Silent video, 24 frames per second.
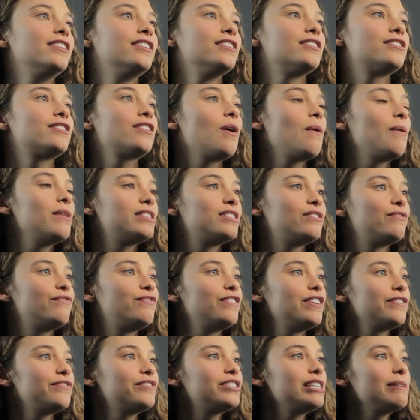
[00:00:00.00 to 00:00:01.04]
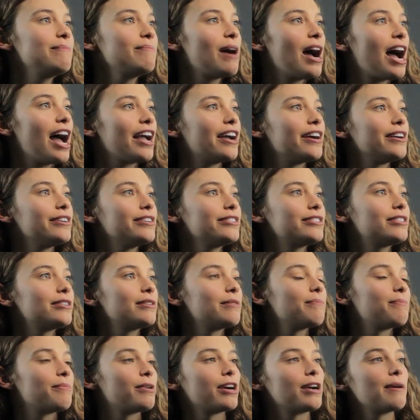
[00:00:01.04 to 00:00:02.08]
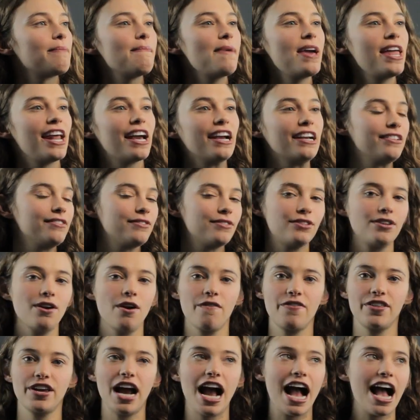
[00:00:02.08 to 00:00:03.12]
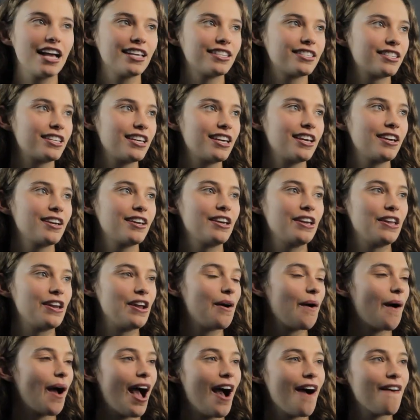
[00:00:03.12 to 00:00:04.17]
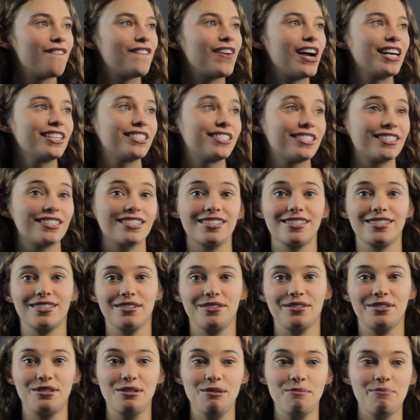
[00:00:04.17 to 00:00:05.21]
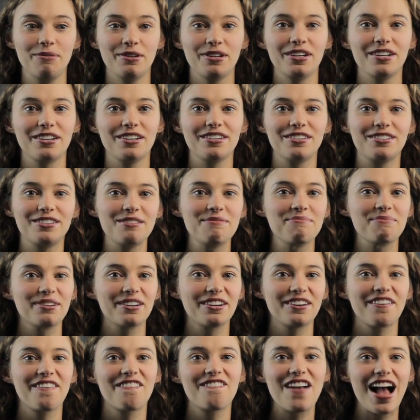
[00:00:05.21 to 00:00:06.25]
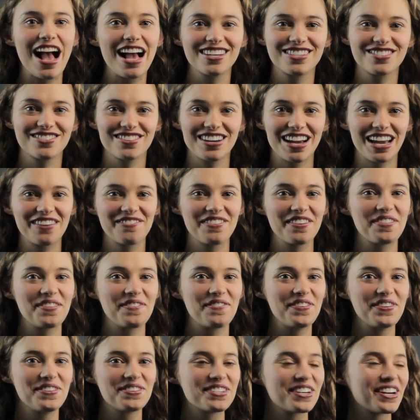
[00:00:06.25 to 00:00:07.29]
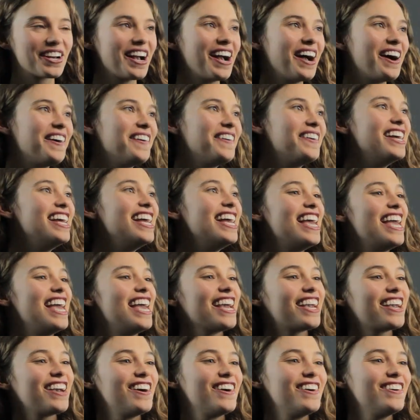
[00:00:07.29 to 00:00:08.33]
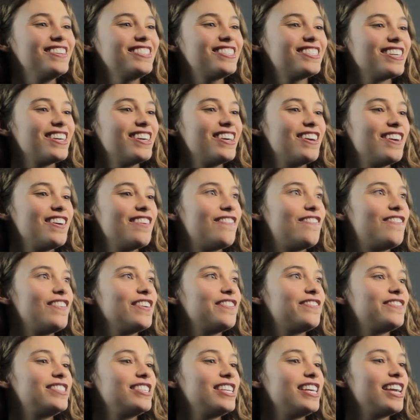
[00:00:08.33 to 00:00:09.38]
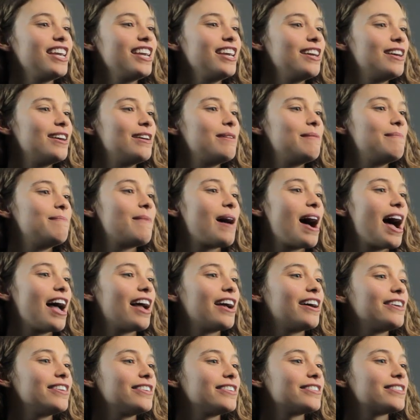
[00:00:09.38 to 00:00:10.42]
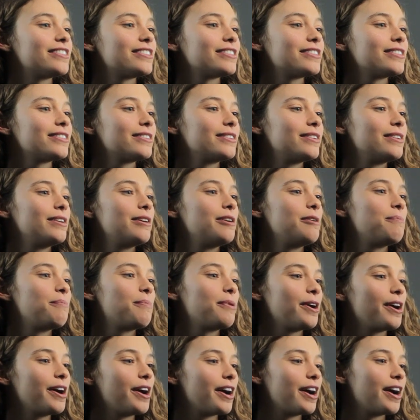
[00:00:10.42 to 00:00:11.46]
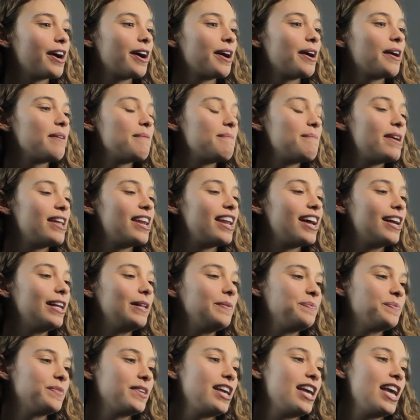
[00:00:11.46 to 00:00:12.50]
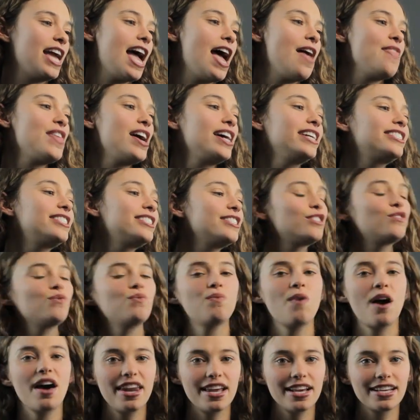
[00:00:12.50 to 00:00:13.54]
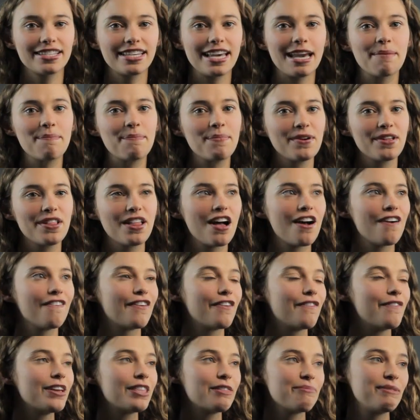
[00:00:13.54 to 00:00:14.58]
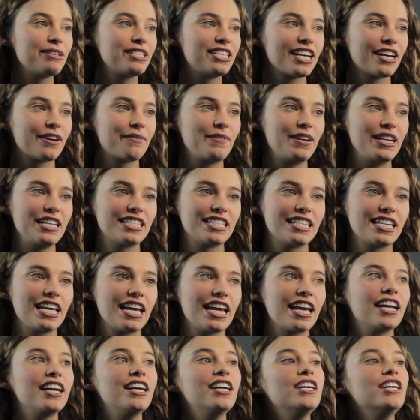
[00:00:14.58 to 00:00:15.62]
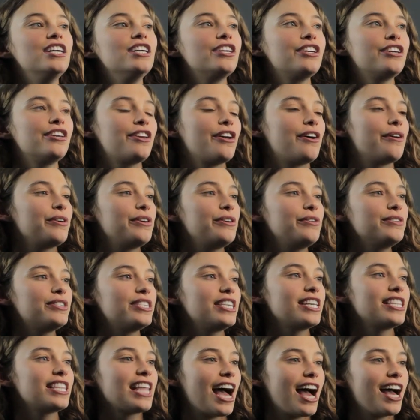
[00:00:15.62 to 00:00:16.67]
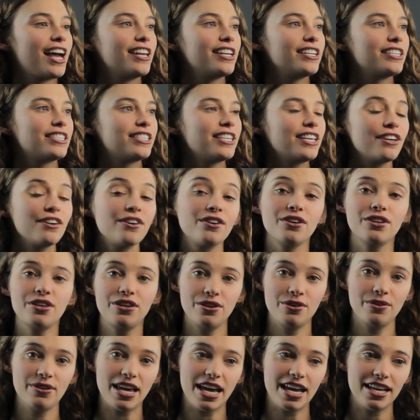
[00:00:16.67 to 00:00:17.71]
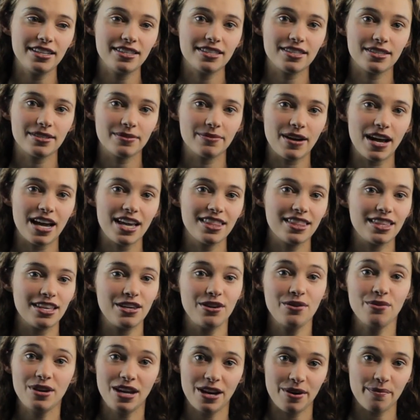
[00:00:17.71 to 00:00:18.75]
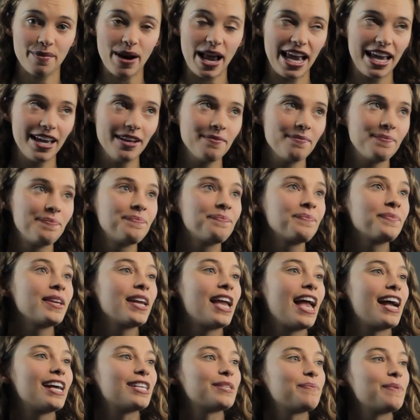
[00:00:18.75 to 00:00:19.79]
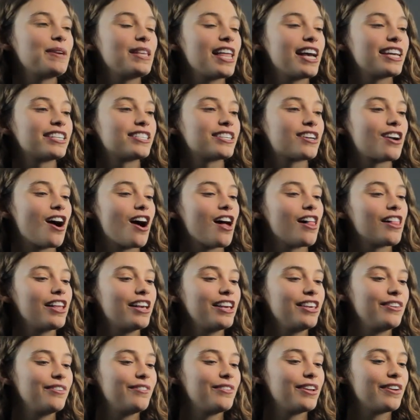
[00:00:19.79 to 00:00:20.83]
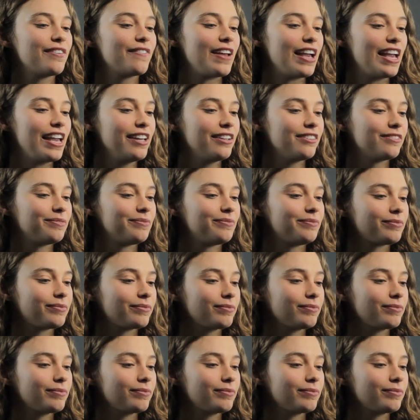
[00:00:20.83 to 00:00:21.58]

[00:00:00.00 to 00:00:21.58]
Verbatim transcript: So it's 50 miles per minute. So if they're asking, you know, how fast does this super duper fast train from the future go? It goes 50 miles per minute. And that's just one example of arithmetic reasoning, you know, using that single units, right? The unit rate, as we like to call it, unit rate.